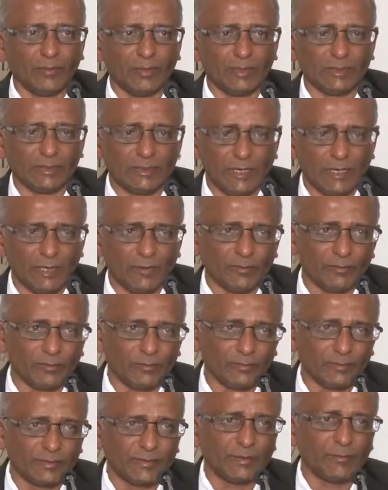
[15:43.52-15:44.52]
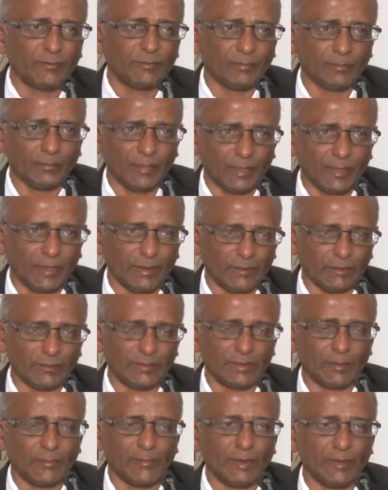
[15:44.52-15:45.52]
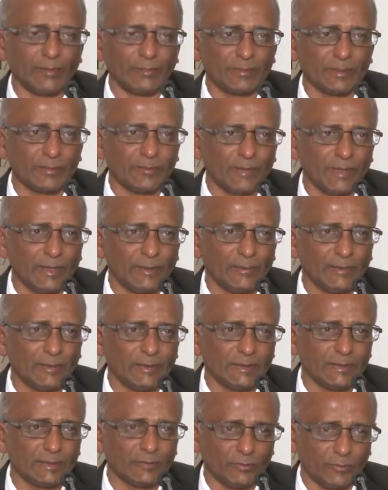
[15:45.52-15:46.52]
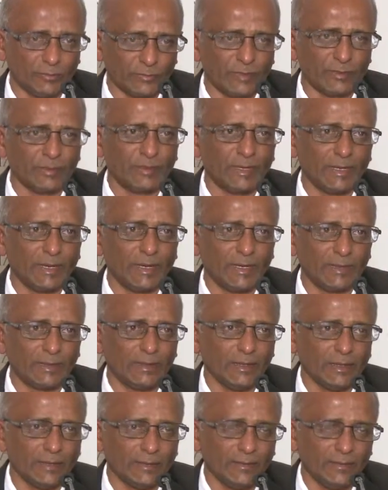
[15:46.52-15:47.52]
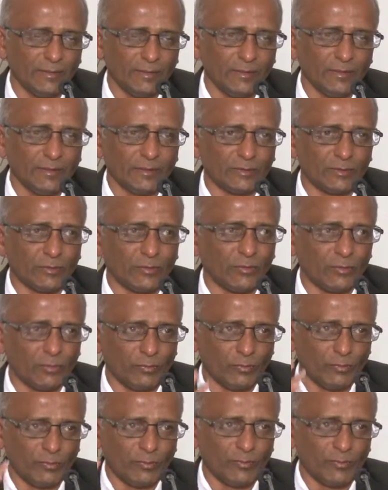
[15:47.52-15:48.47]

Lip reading: instead of some lump sum damages or something like that. So